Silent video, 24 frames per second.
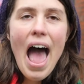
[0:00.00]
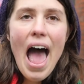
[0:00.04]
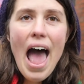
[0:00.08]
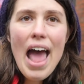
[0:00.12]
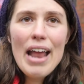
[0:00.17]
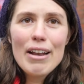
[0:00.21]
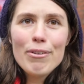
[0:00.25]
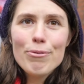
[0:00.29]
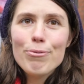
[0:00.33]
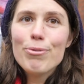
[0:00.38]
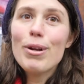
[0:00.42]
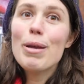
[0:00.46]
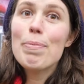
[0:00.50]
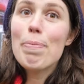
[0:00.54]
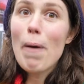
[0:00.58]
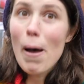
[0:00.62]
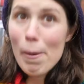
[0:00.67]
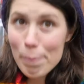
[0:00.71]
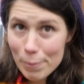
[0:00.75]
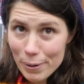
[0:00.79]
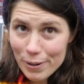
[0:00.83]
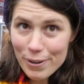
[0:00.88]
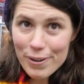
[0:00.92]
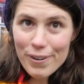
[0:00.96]
and
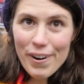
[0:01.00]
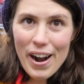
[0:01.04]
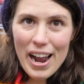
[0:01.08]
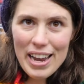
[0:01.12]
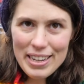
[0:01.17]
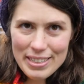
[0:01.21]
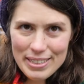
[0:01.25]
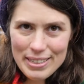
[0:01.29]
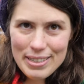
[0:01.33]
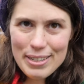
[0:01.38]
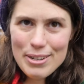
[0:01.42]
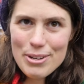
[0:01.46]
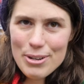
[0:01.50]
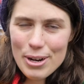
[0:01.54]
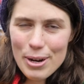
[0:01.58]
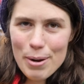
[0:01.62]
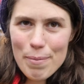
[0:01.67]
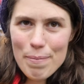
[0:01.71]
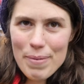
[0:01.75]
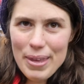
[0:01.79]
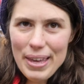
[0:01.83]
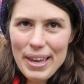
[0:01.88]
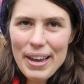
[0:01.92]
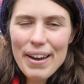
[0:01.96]
repopularized the
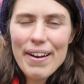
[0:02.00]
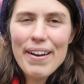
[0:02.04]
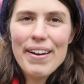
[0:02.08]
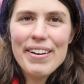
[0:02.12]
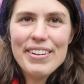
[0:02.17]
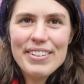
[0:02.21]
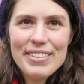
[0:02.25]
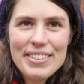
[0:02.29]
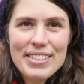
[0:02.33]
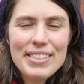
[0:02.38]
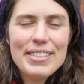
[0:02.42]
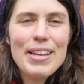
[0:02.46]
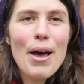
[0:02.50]
term here.